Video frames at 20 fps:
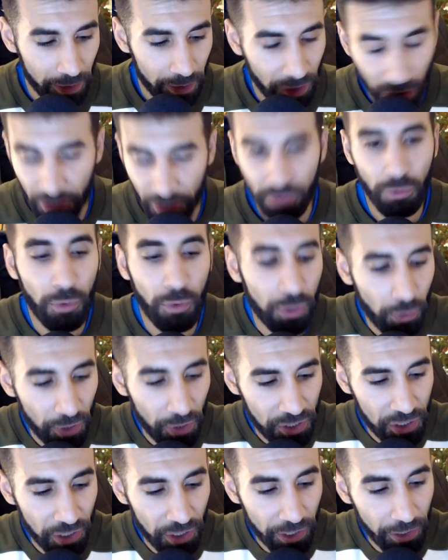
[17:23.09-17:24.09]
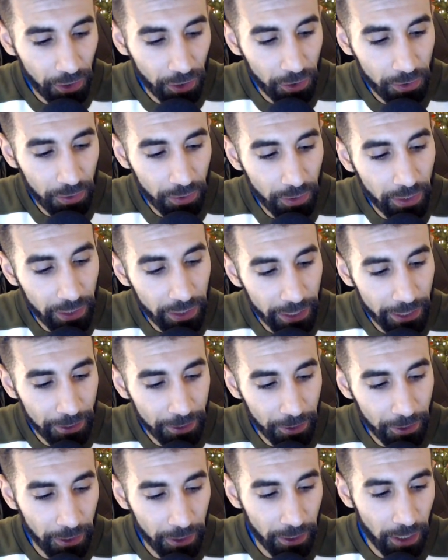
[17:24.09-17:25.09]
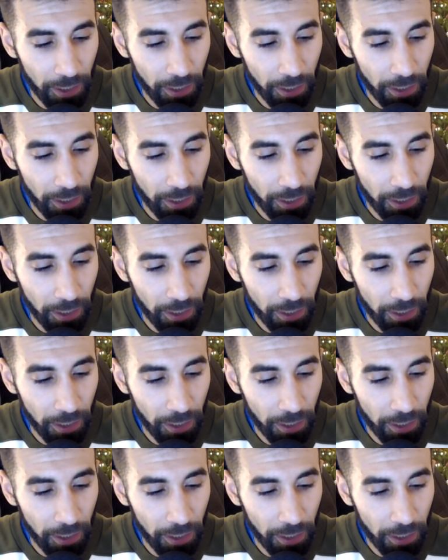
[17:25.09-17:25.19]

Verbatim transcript: Nothing wrong with questioning it though, and uh,